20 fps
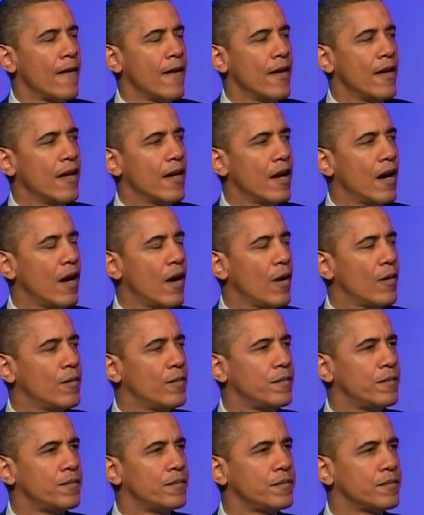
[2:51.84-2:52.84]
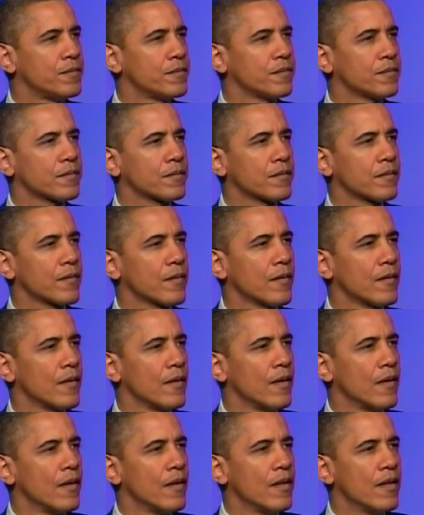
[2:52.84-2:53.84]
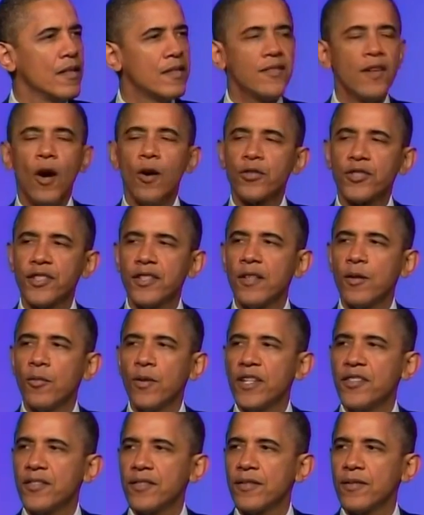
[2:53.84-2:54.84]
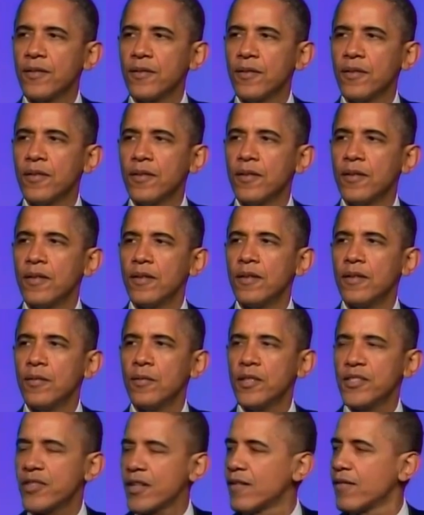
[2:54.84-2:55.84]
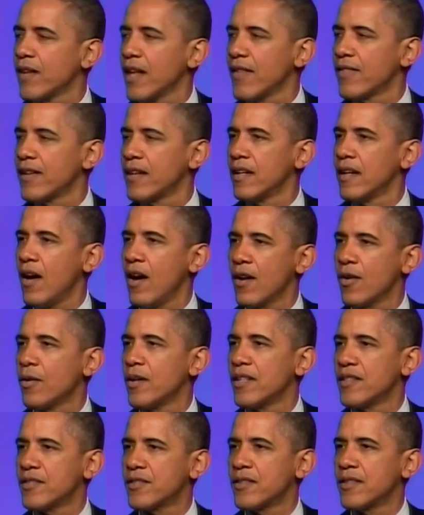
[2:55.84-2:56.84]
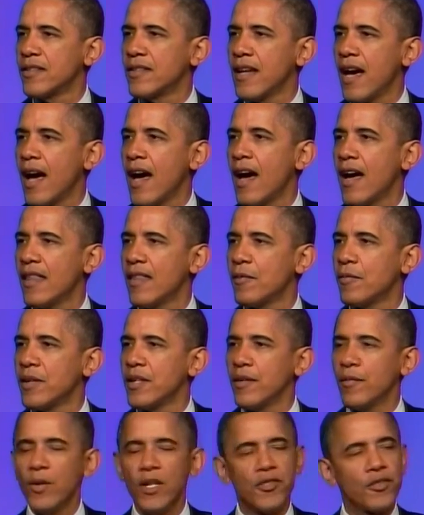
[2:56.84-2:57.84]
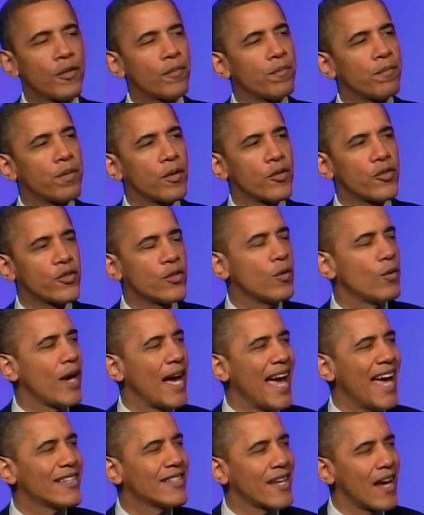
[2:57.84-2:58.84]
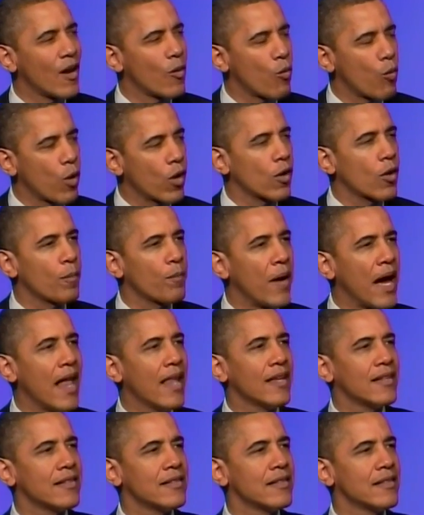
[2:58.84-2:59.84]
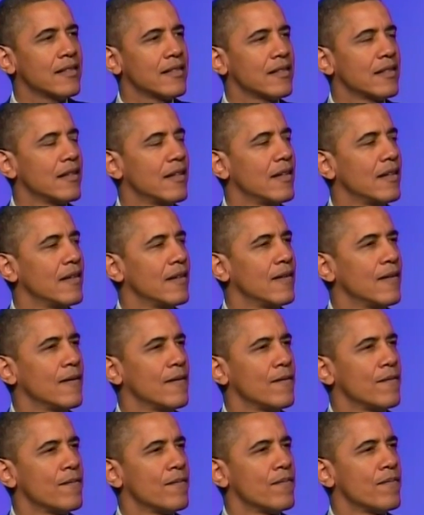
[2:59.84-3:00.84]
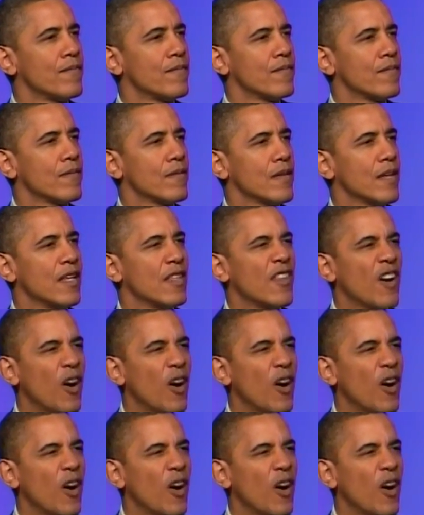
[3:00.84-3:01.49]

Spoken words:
You know, this notion that we should have let the auto industry die, that we should pursue anti-worker policies in